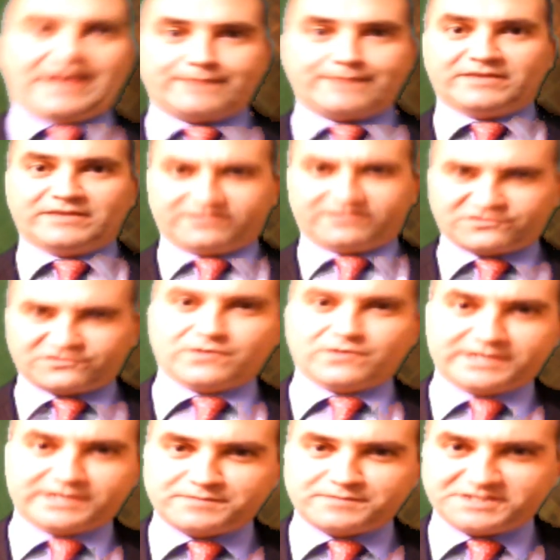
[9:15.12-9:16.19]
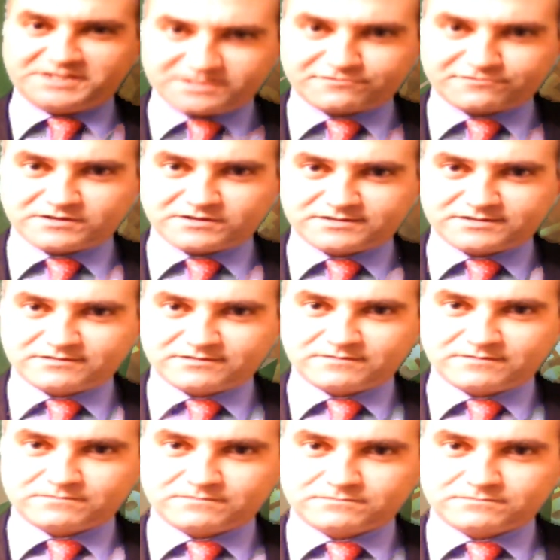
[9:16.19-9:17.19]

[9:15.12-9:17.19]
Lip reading: time it's going to be different.